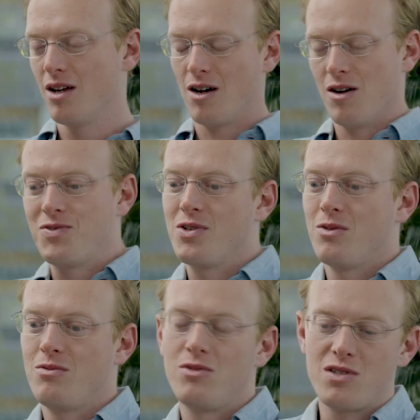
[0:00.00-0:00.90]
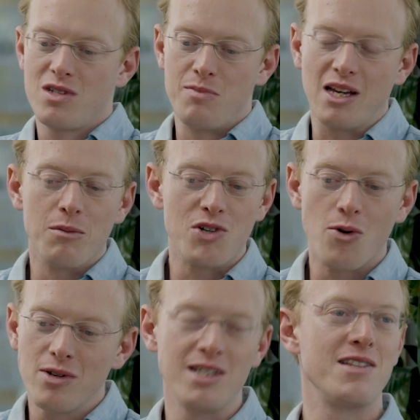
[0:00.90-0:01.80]
also just to become
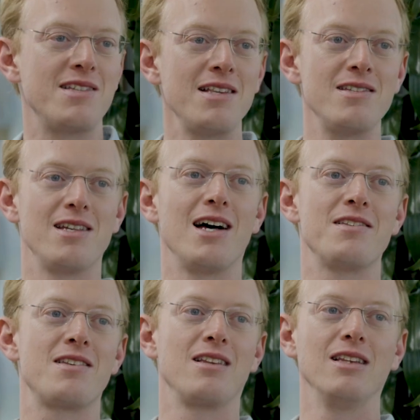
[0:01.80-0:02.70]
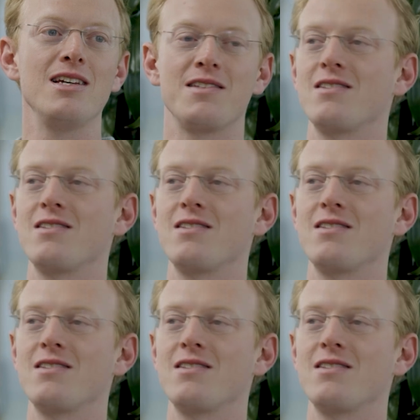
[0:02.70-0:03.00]
totally desensitized to the list.